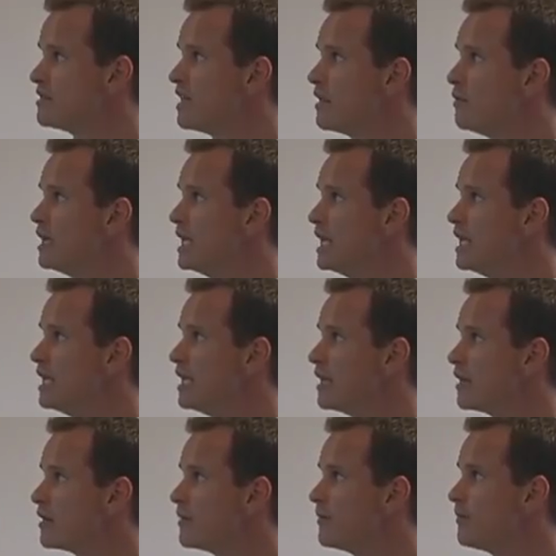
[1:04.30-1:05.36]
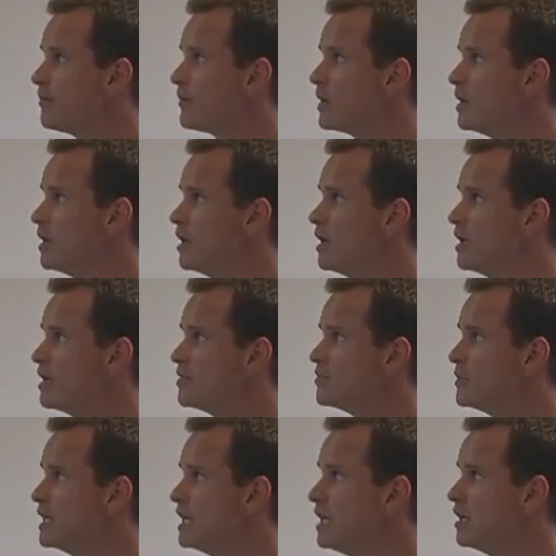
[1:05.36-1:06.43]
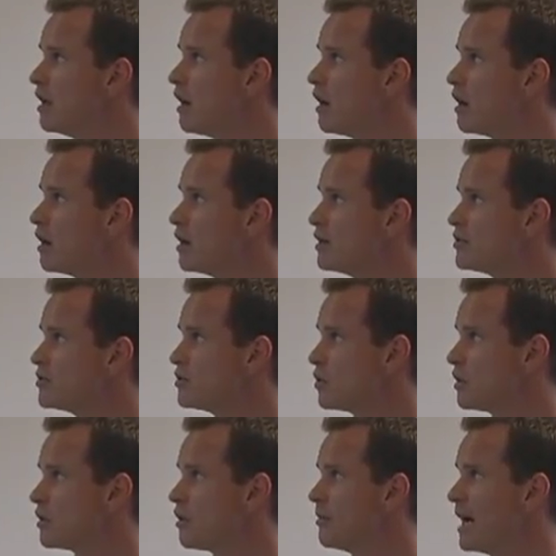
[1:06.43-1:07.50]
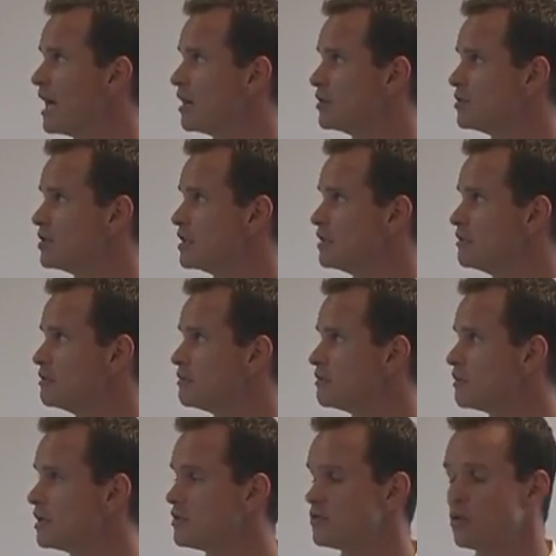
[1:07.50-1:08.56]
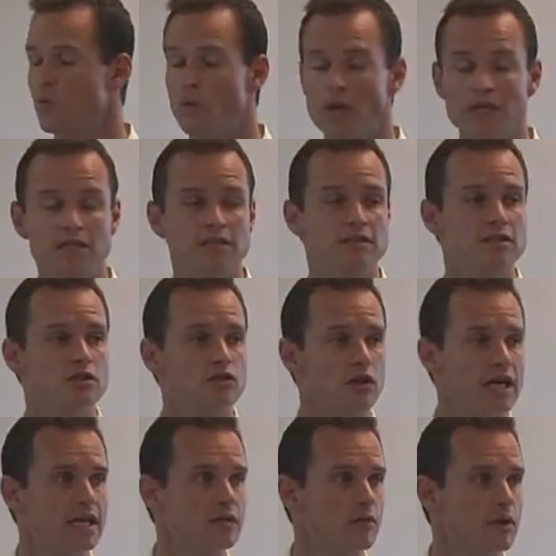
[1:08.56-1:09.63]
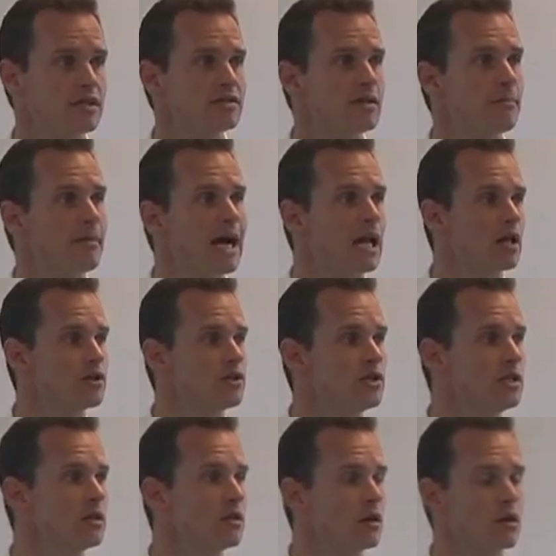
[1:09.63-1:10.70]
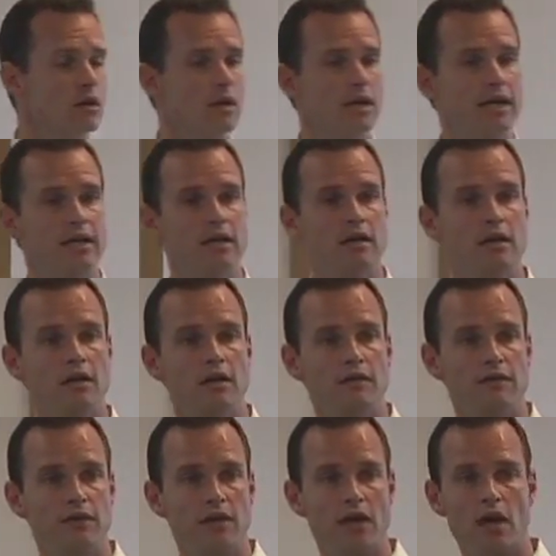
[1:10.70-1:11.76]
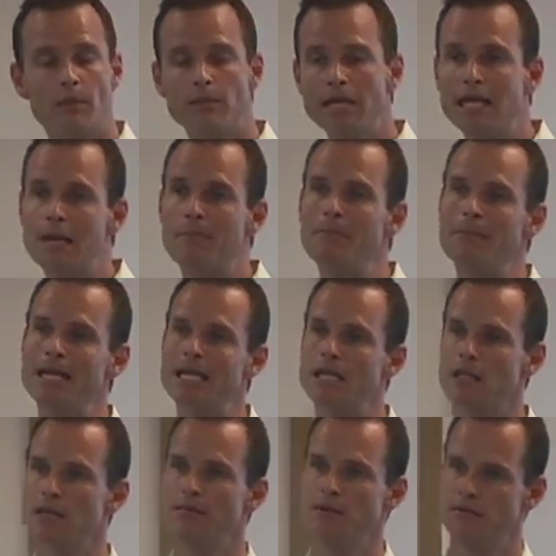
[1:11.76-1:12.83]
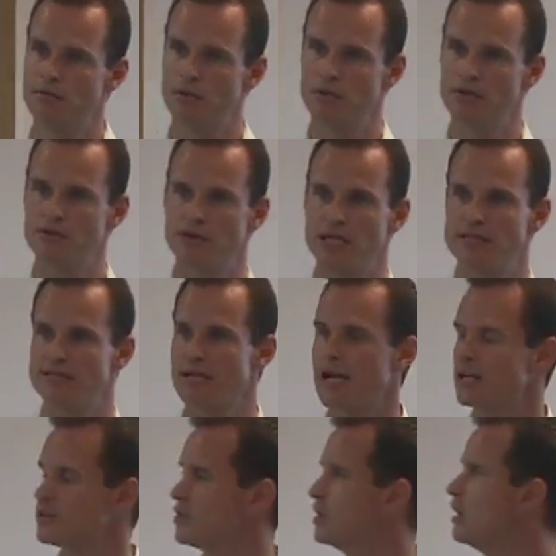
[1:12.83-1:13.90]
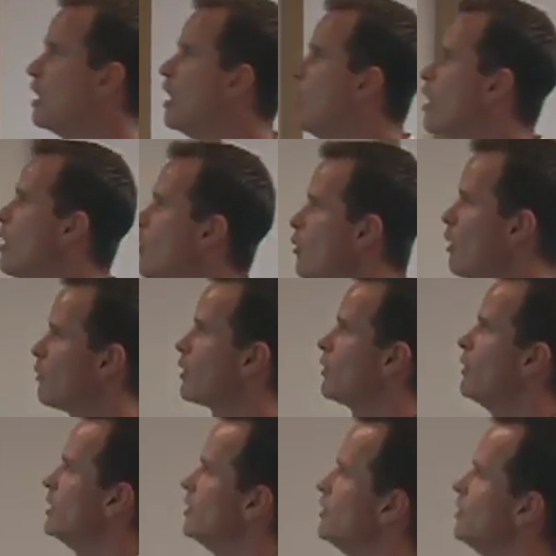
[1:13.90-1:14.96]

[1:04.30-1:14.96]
thing we need here is we need our historical balance sheet. All right, so what does the balance sheet look like for the company immediately before the transaction? What we're going to